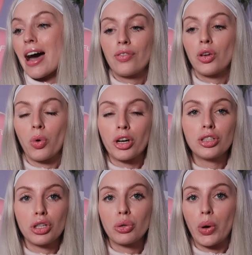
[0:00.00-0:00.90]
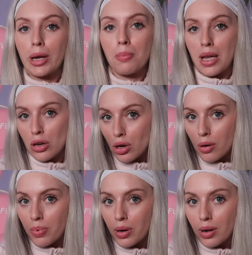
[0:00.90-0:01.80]
If you want to do quick
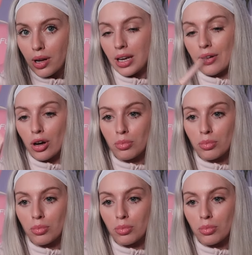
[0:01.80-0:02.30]
makeup and you haven't